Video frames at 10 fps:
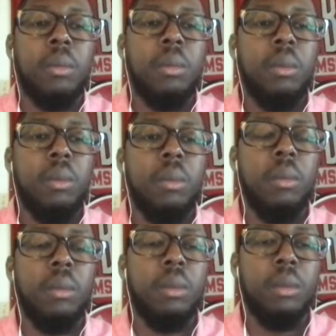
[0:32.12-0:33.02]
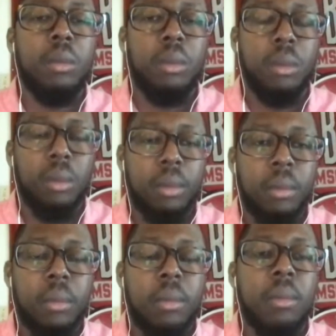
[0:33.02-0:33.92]

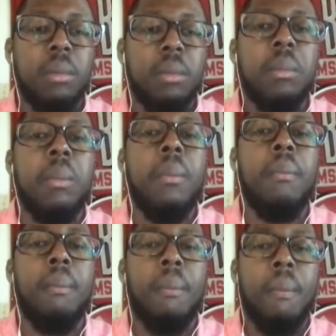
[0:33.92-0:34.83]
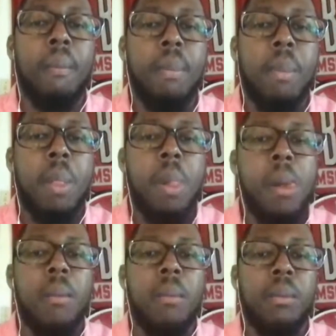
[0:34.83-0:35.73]

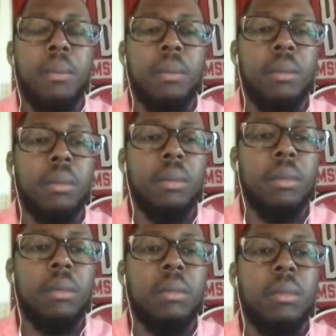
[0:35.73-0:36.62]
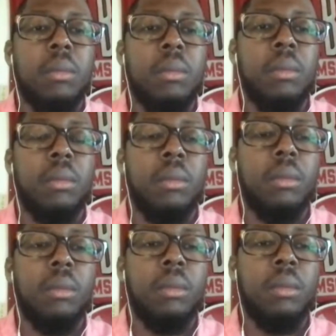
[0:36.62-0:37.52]

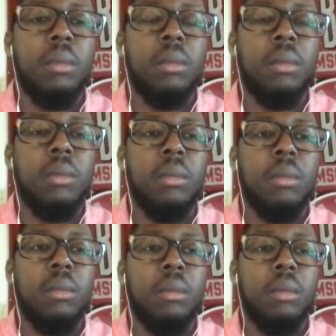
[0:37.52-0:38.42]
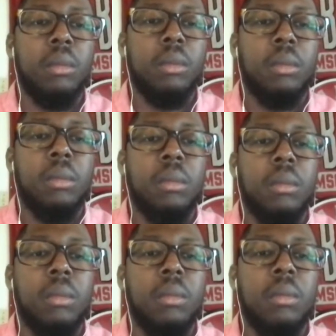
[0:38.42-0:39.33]

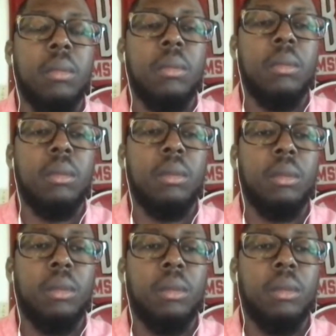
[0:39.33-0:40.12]
[no speech]